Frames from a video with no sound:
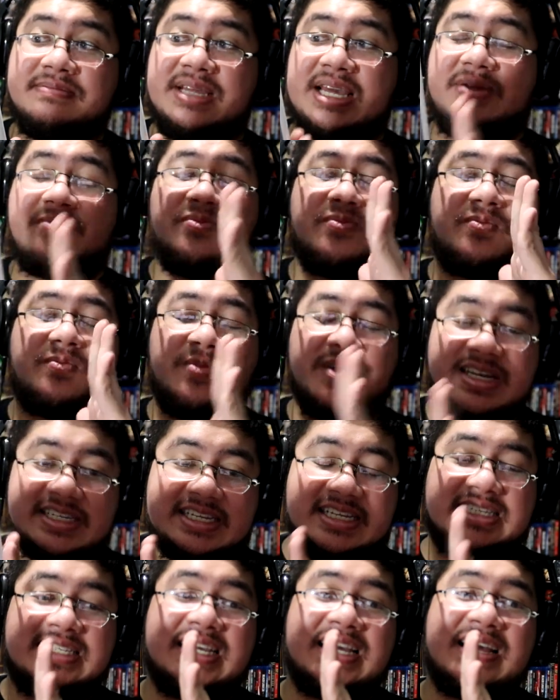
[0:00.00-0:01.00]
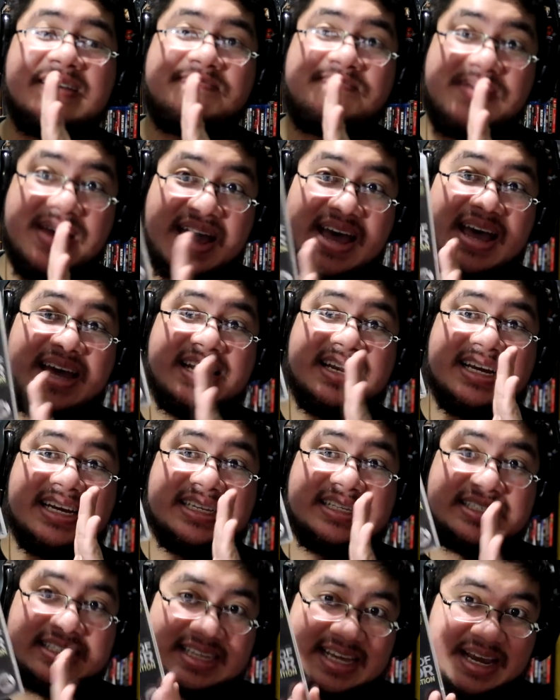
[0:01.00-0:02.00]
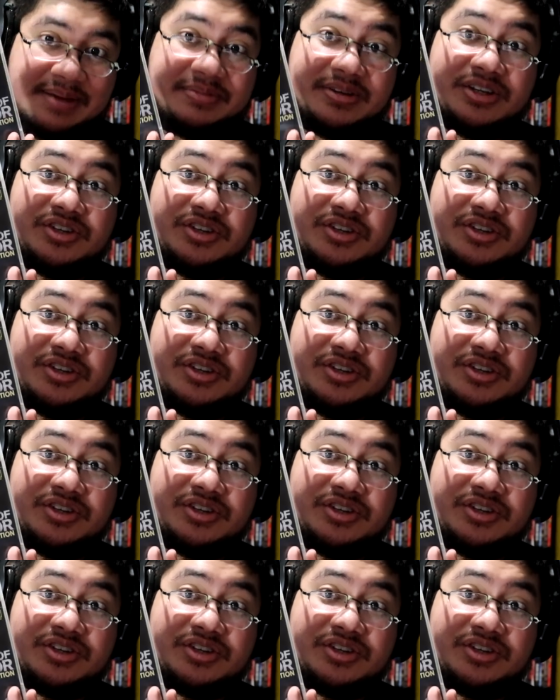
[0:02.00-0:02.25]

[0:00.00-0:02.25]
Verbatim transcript: It wasn't a bad attempt